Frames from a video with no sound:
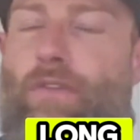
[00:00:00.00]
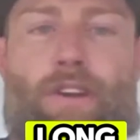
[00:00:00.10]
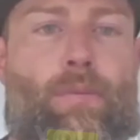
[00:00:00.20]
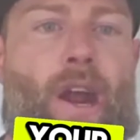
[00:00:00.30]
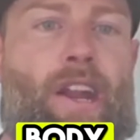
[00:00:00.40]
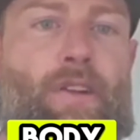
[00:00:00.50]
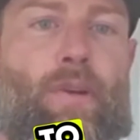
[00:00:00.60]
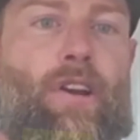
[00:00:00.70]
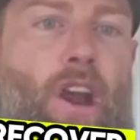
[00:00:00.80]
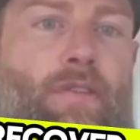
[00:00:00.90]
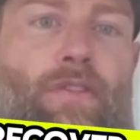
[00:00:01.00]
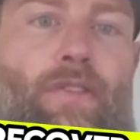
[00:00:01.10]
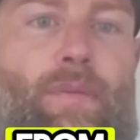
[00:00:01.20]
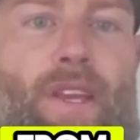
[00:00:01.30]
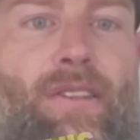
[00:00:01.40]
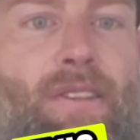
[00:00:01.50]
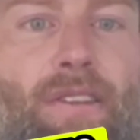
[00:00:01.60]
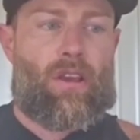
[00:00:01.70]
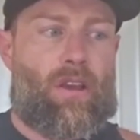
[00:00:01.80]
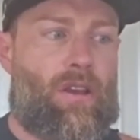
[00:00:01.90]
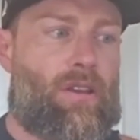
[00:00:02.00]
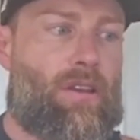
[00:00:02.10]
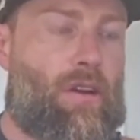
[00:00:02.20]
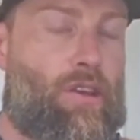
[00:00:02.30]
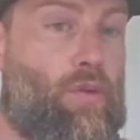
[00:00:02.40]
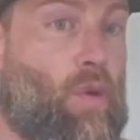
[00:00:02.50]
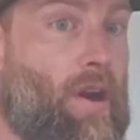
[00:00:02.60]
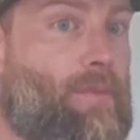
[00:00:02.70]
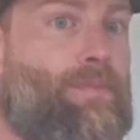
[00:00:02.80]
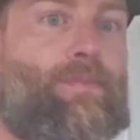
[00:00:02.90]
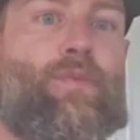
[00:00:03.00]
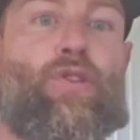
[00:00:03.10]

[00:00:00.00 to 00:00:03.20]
for your body to recover from this. You want to